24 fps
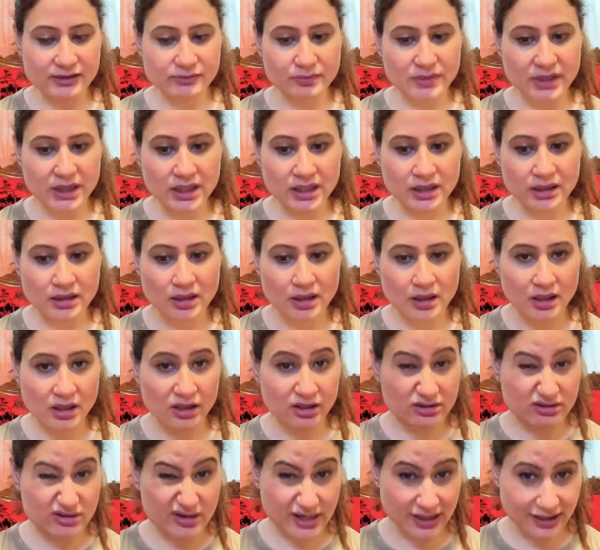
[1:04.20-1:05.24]
been
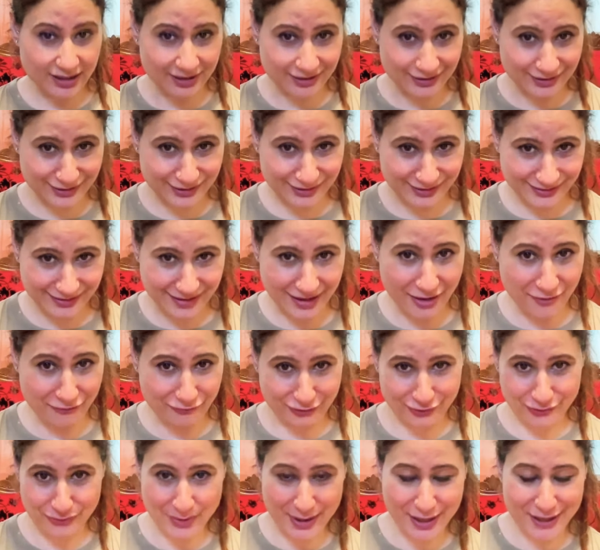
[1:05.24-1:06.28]
crickets
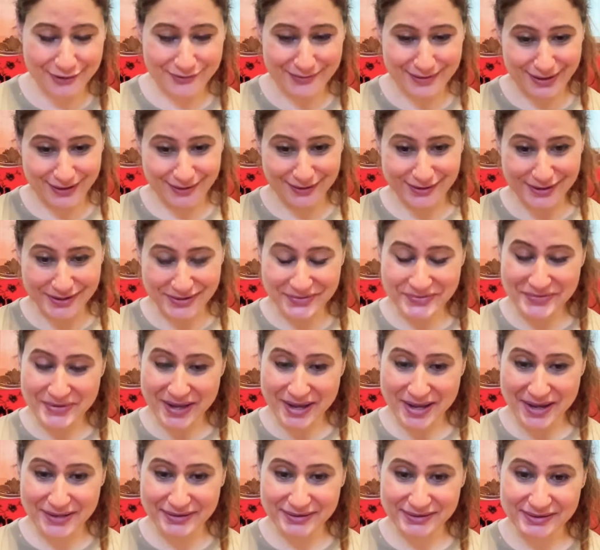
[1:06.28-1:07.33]
everywhere right now,
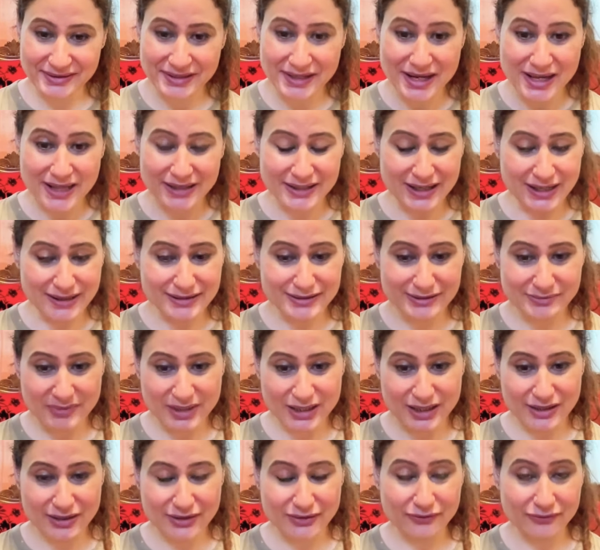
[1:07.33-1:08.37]
and that is
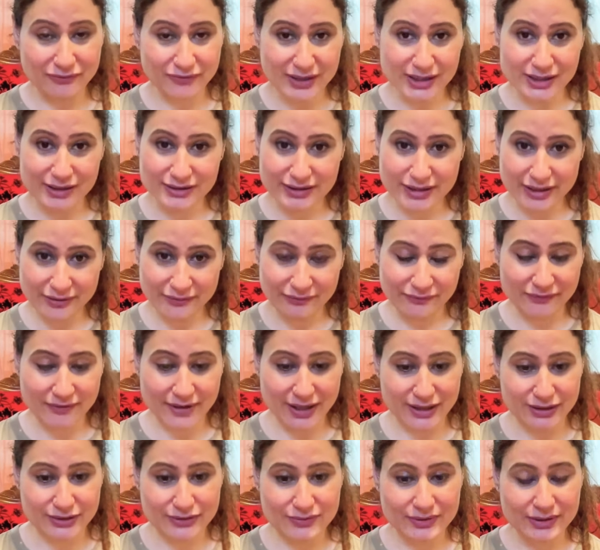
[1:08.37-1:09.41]
making you feel
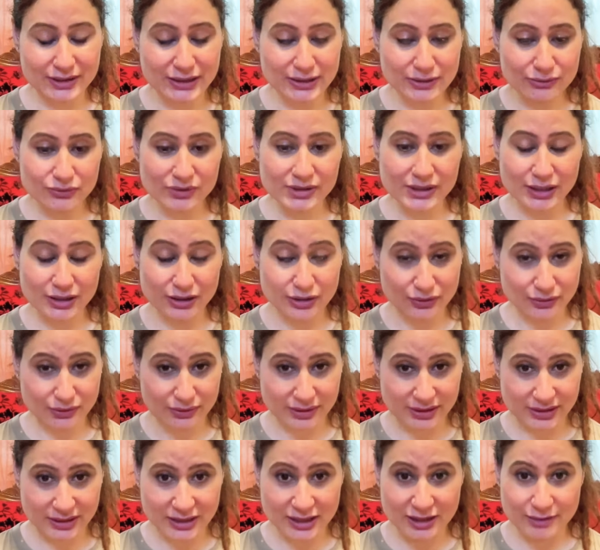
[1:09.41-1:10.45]
terrified. You are losing your
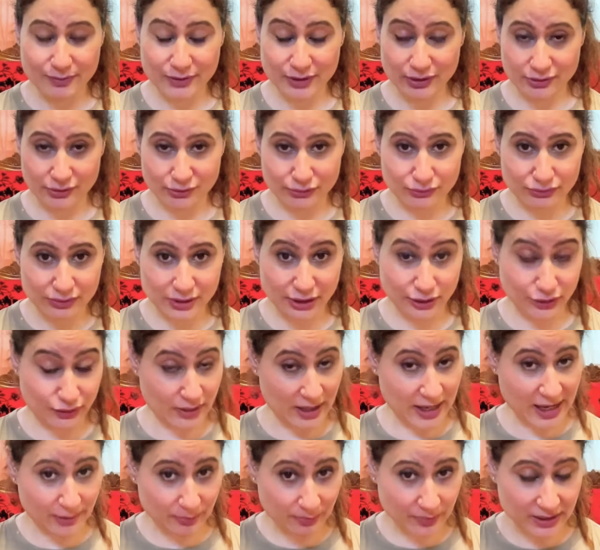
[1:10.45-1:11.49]
sleep, you're losing
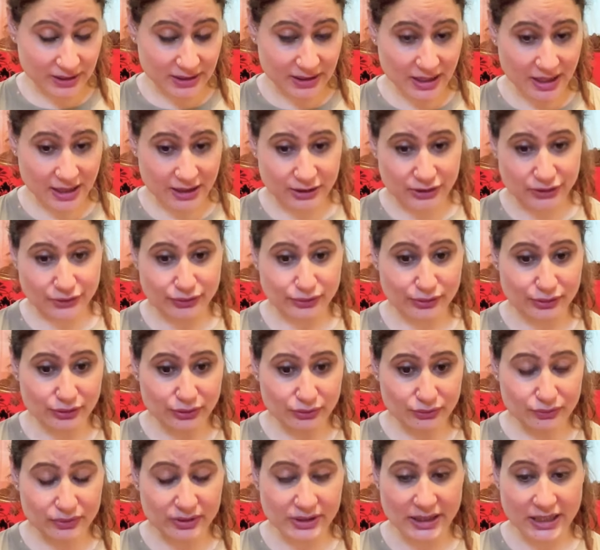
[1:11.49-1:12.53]
your appetite, you're
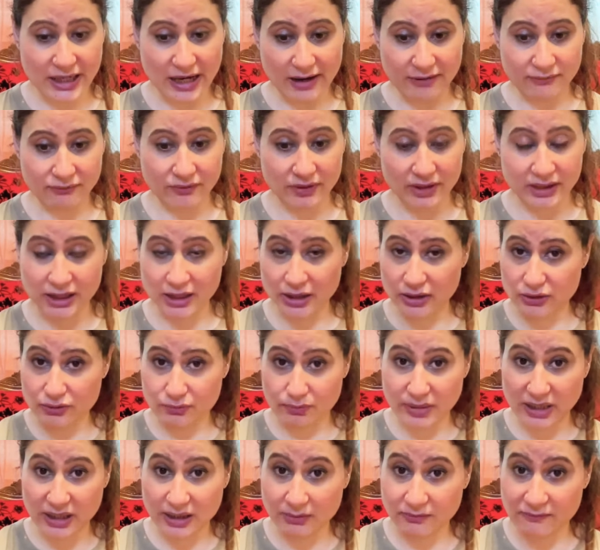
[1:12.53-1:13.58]
losing everything.
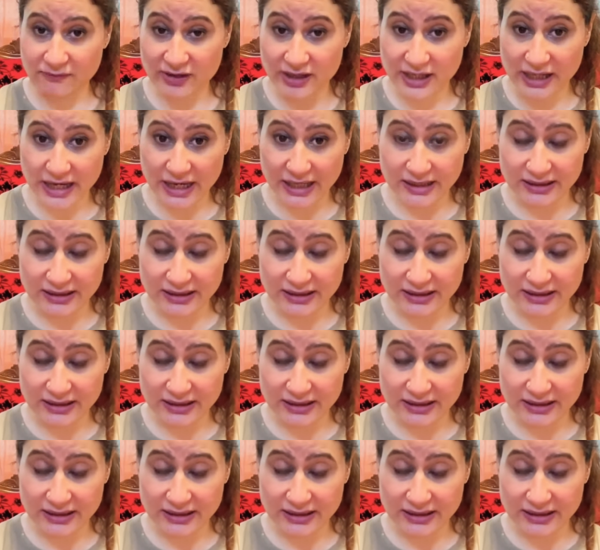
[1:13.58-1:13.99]
You're becoming very